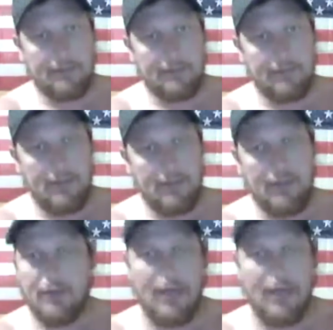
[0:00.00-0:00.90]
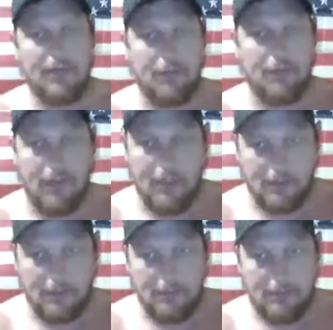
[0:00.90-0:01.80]
So that's the reason
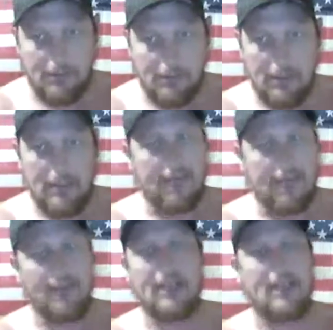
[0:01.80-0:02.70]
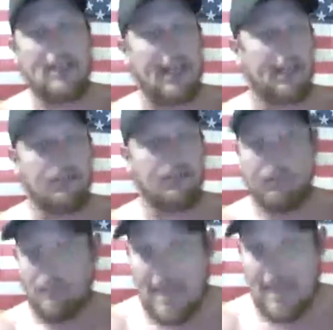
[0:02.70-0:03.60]
if anything
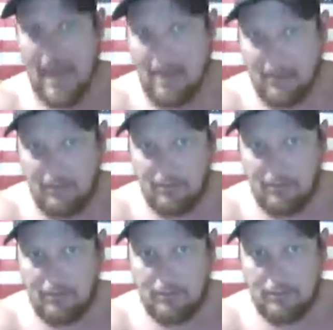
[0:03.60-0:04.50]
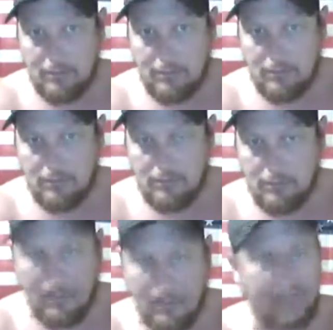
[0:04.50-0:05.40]
happens,
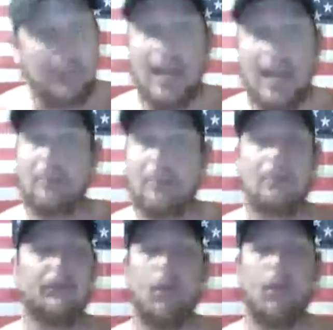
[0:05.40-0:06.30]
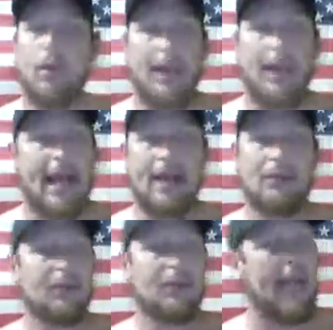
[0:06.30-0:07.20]
like it's happened before, guys,
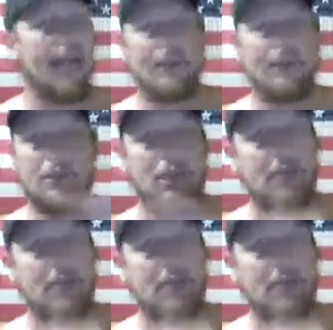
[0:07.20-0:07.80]
this shit's